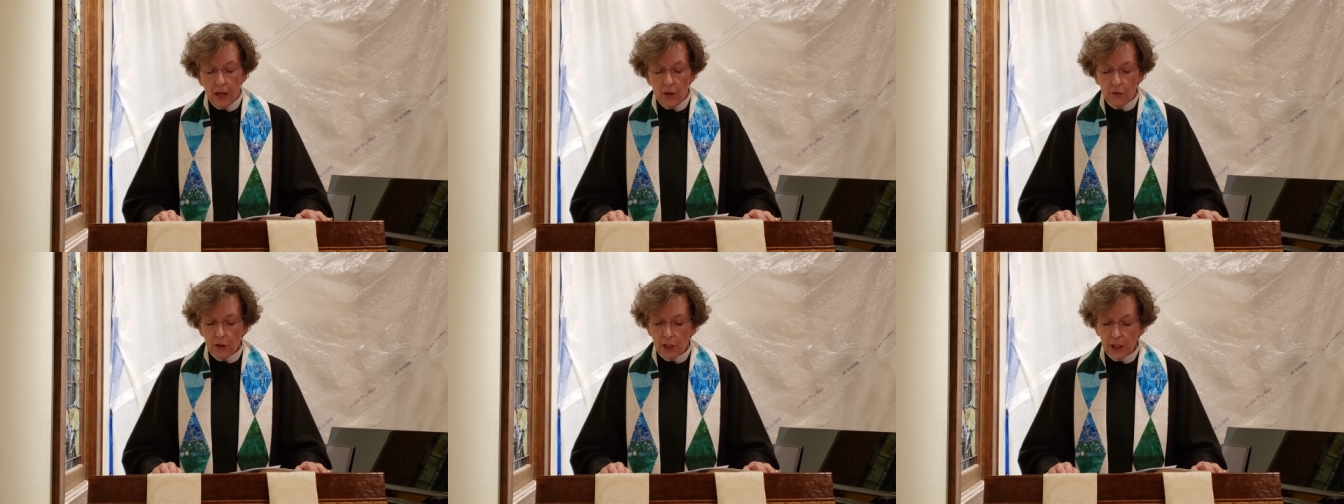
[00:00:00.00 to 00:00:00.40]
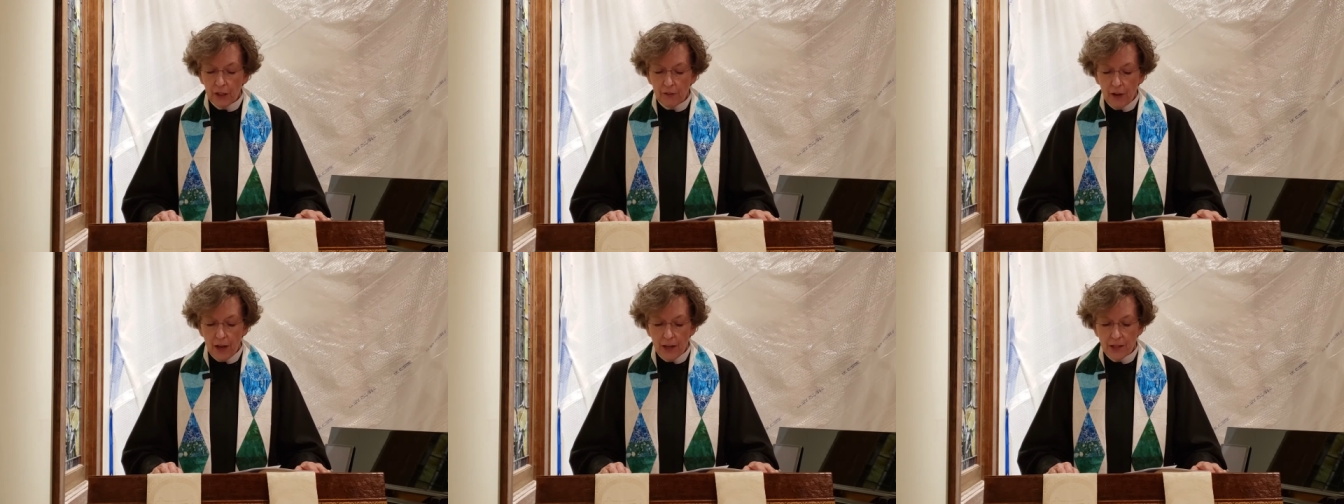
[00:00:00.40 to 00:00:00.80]

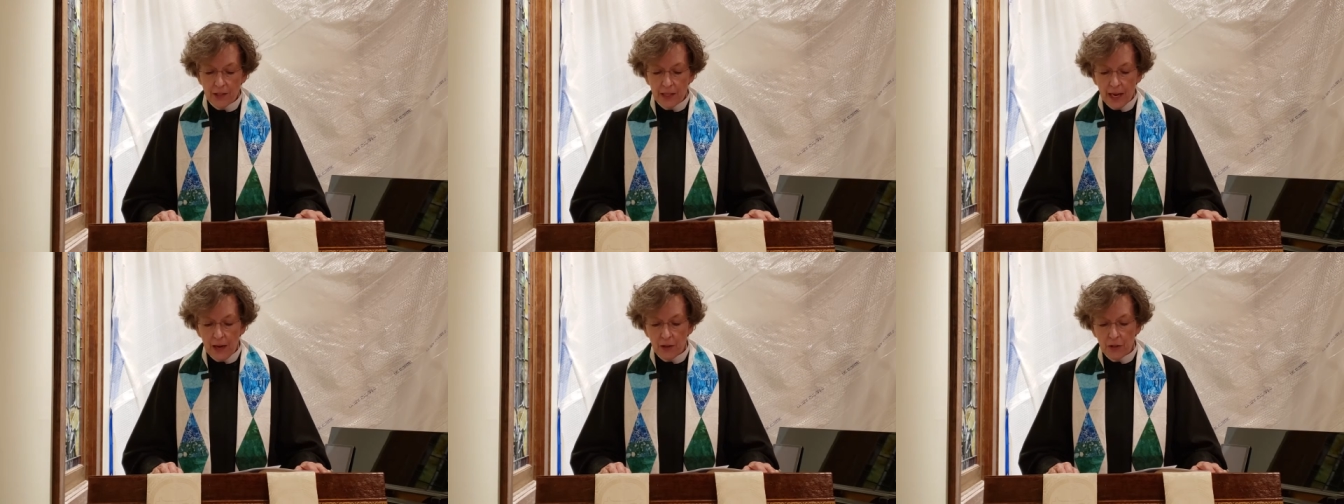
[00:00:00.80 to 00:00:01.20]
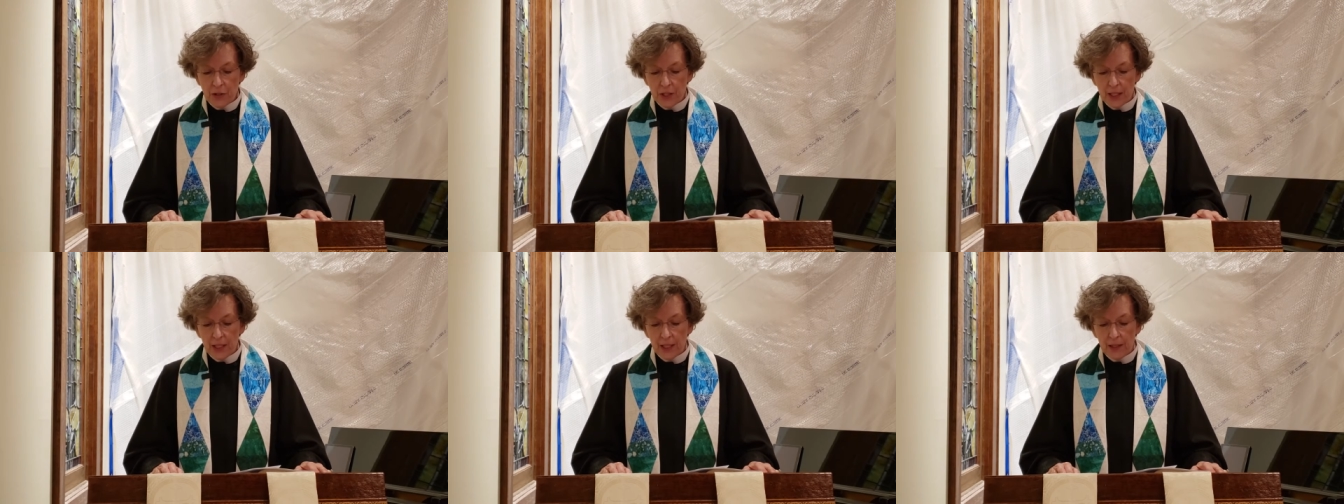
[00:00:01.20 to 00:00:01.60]
Forgive us our
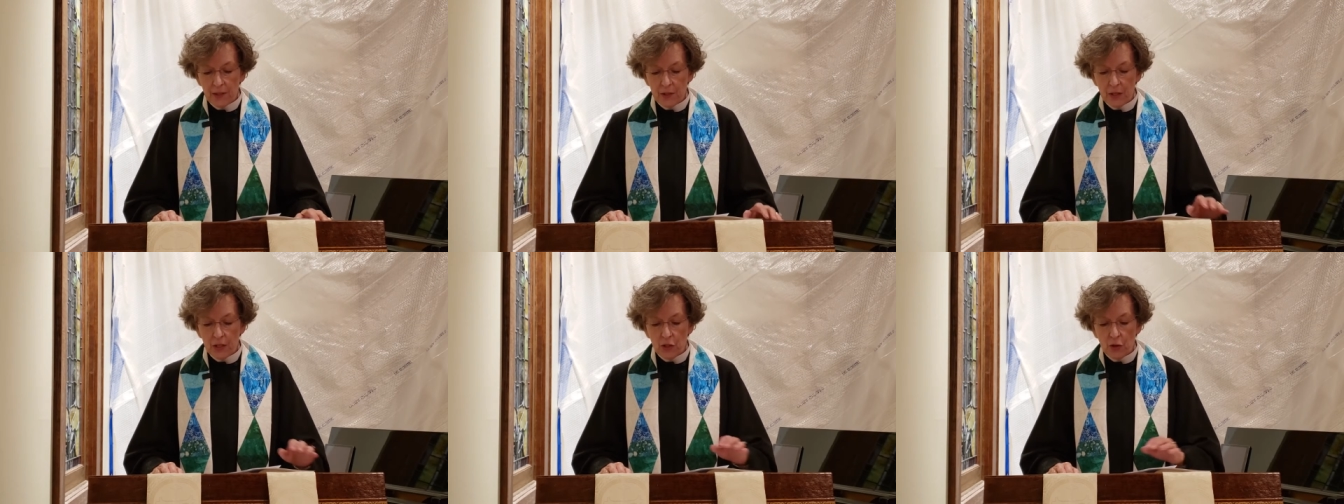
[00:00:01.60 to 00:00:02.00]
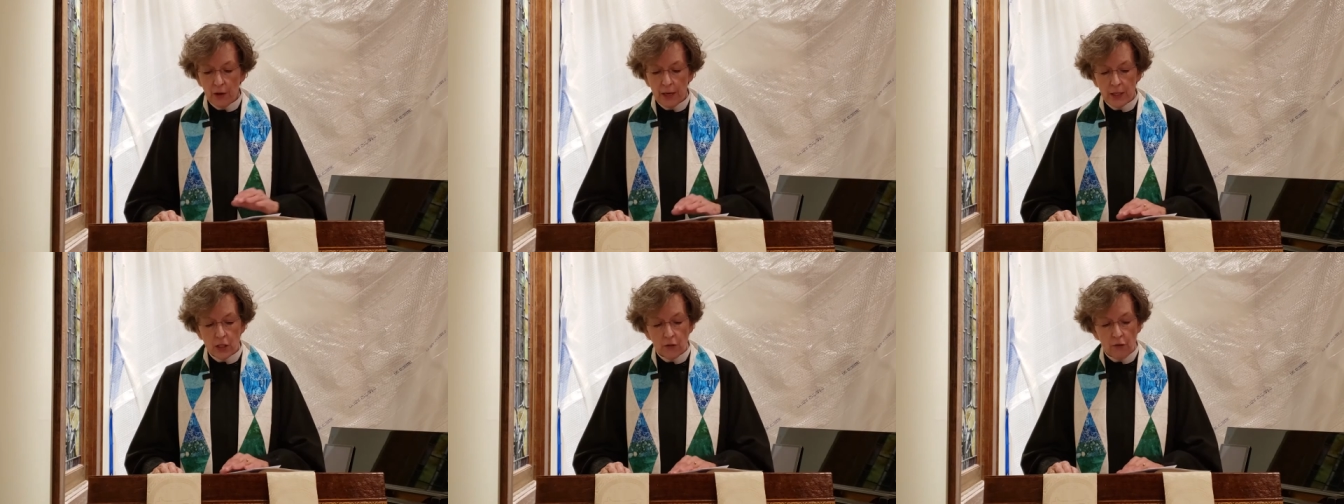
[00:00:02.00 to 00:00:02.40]
sins and
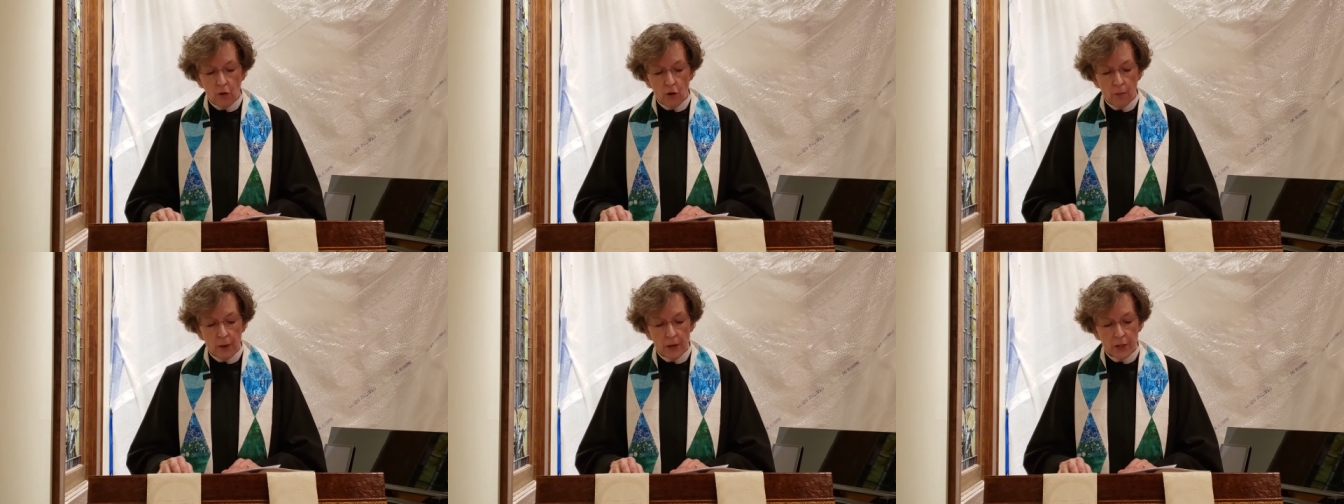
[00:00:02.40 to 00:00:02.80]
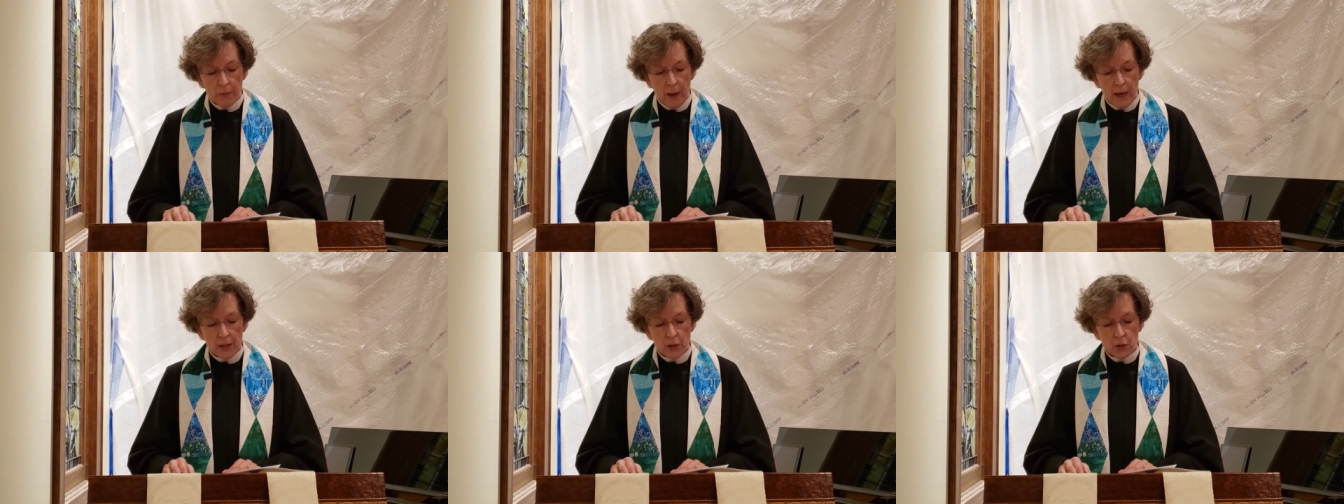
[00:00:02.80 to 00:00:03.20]
transform us
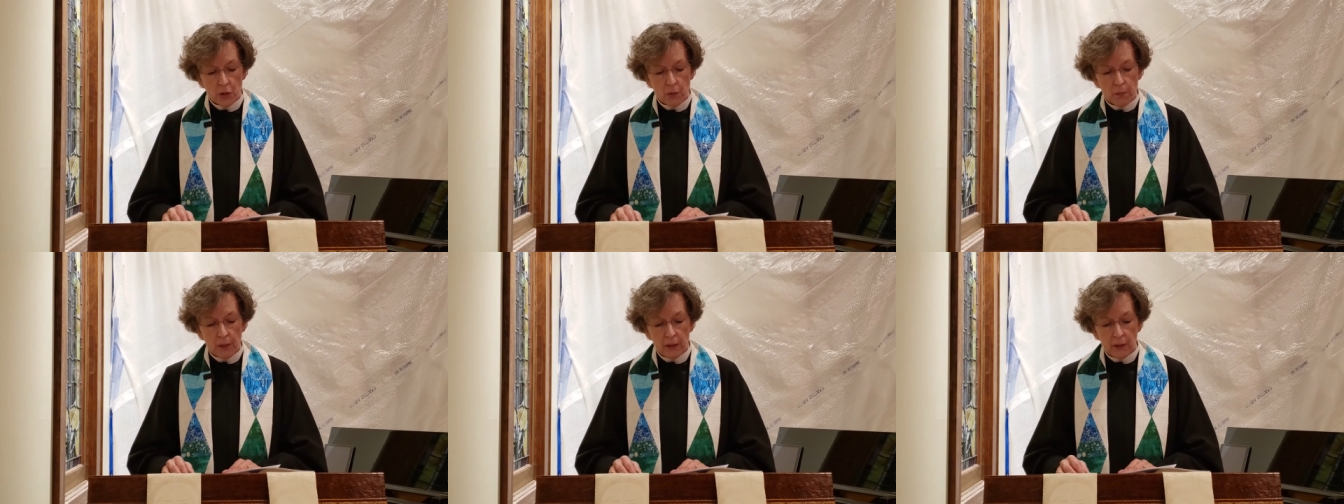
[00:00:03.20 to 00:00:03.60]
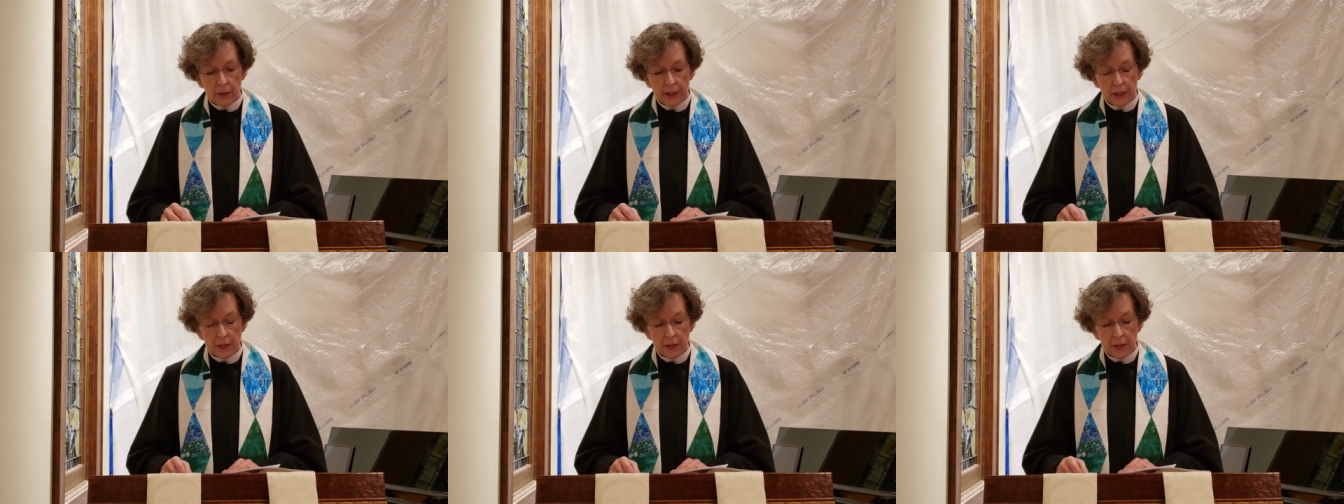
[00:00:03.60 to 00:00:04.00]
by your
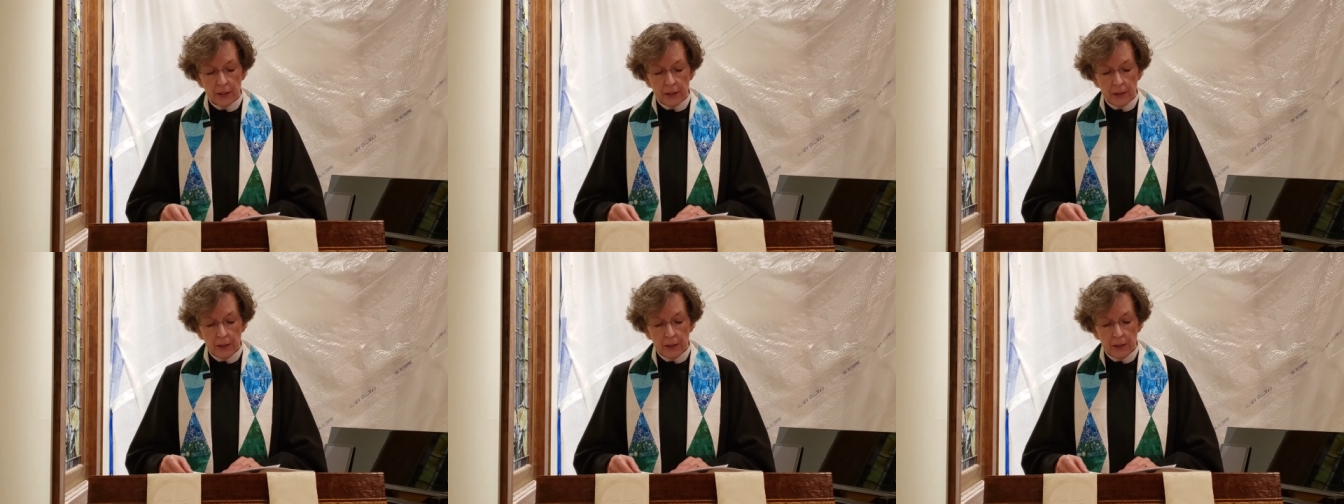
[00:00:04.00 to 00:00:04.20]
Spirit